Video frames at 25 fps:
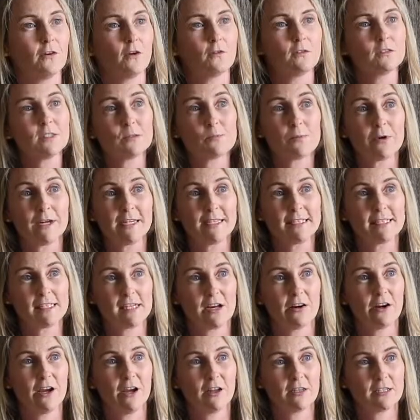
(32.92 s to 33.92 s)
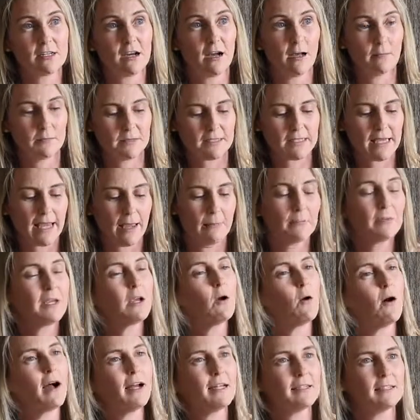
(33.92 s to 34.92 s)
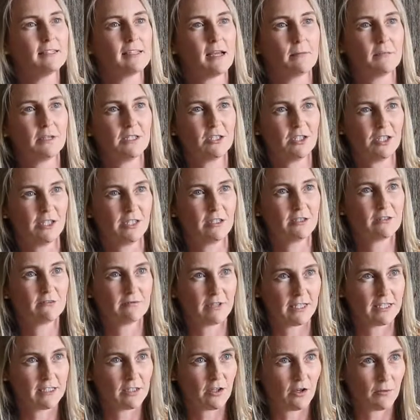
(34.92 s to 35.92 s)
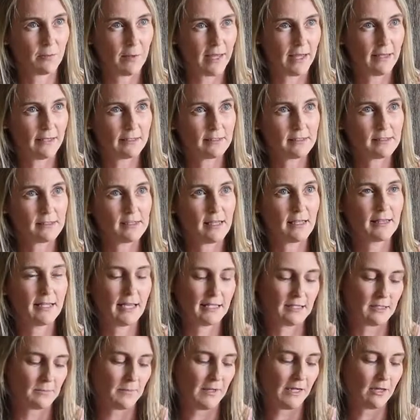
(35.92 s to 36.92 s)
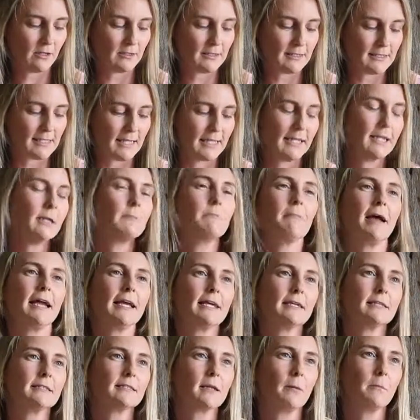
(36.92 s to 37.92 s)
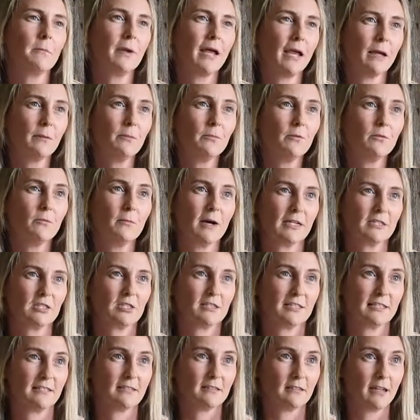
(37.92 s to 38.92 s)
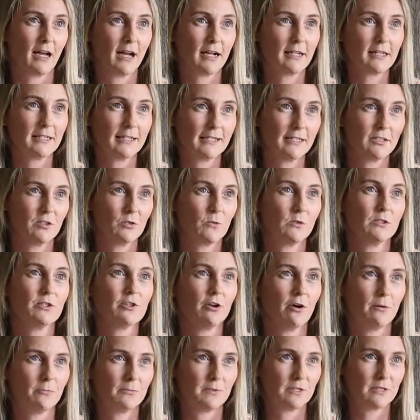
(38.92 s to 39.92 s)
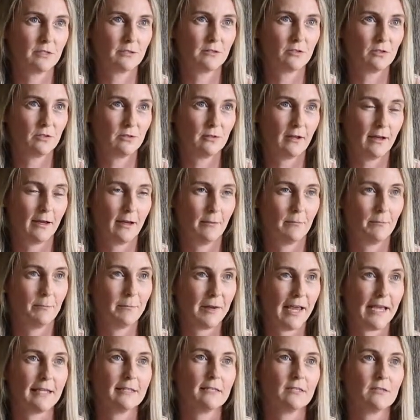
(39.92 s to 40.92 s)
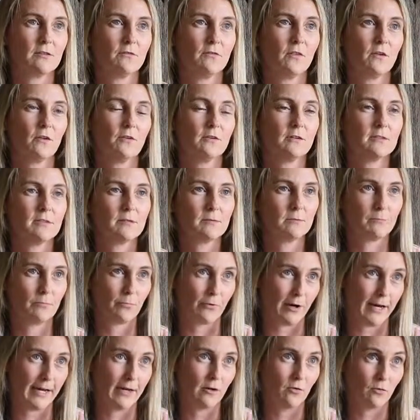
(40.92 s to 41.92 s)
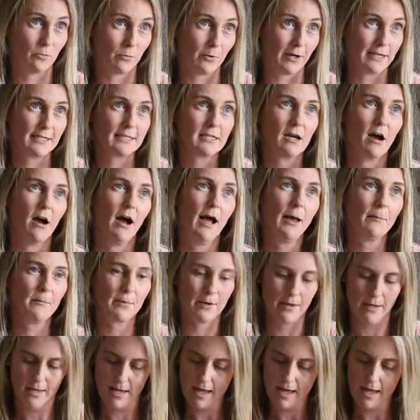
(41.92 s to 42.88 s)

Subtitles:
False breed stereotypes can be quite damaging to rescue pets, and that's because they can make some people much less likely to adopt pets of those breed or breed type.